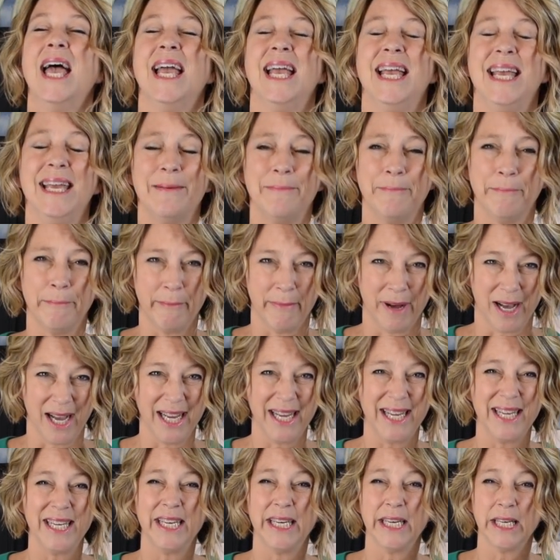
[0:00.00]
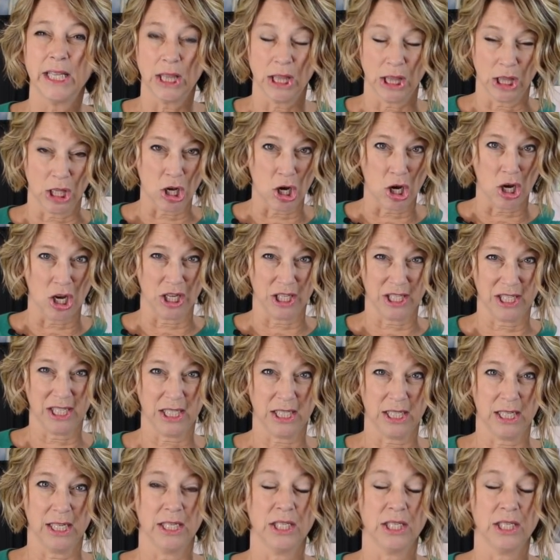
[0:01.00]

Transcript: It might get lost.